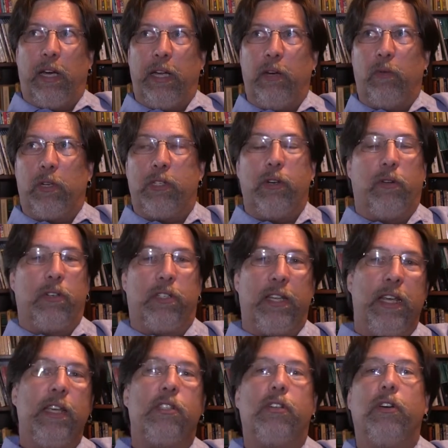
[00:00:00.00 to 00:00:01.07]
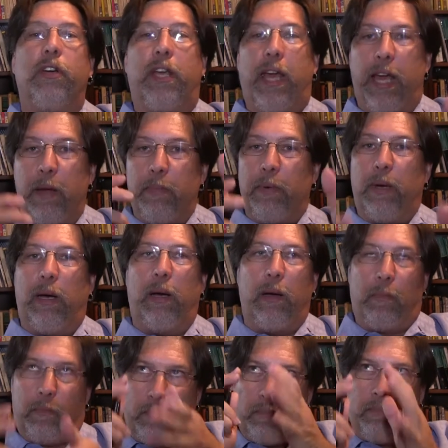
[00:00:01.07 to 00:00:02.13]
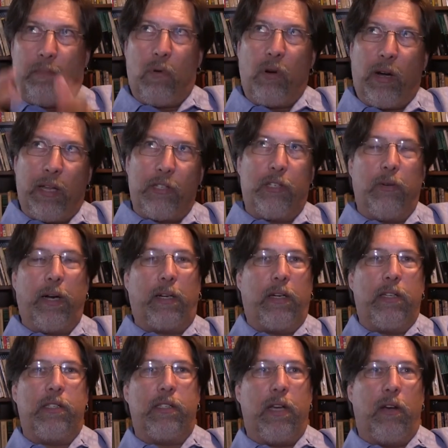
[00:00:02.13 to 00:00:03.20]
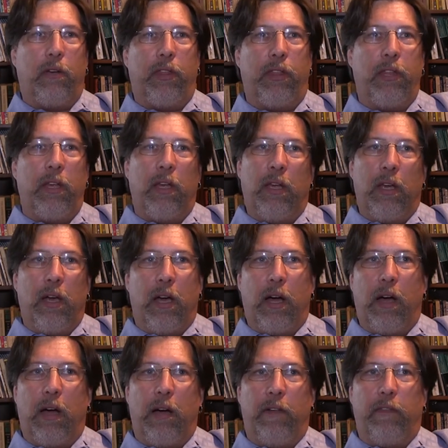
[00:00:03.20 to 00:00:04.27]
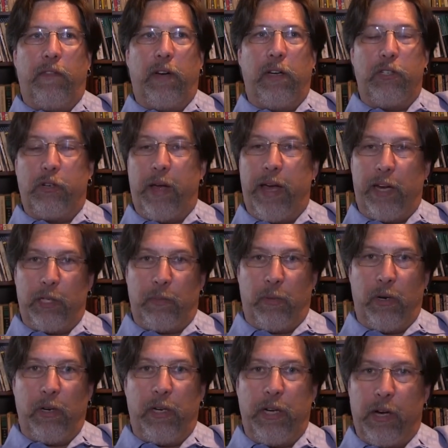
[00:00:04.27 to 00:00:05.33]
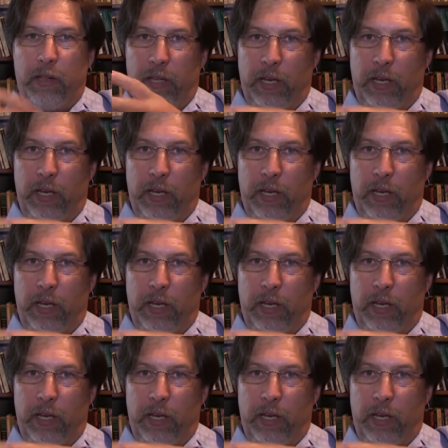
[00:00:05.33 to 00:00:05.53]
in what's known as the Eastern Cape, more or less directly south of Johannesburg, near